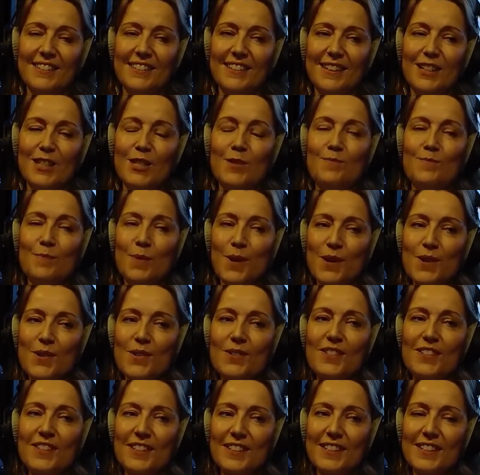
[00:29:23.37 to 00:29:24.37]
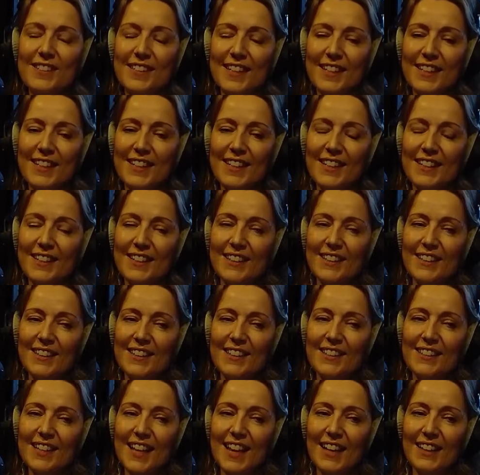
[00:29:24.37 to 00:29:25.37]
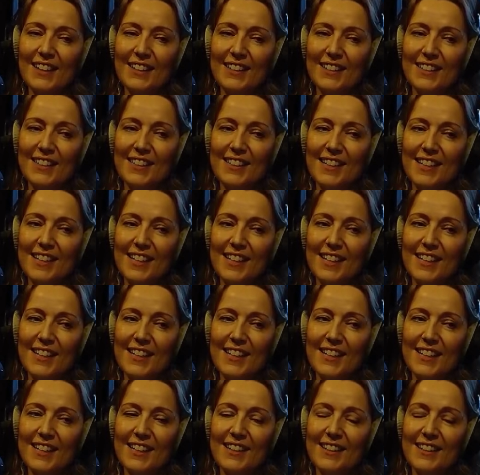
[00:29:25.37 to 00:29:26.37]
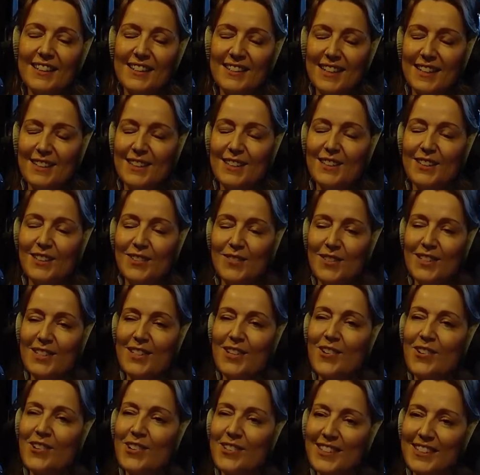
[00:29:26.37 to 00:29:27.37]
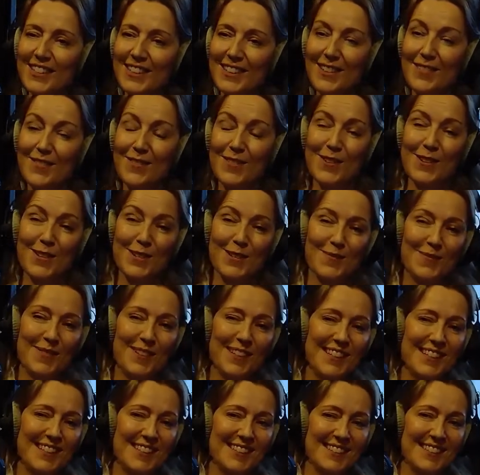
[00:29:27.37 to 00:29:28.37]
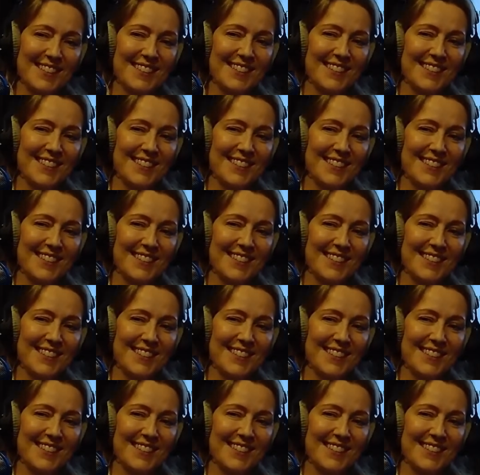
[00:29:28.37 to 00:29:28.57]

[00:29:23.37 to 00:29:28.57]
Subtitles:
suppose it's actually in the setting of the task in the first place.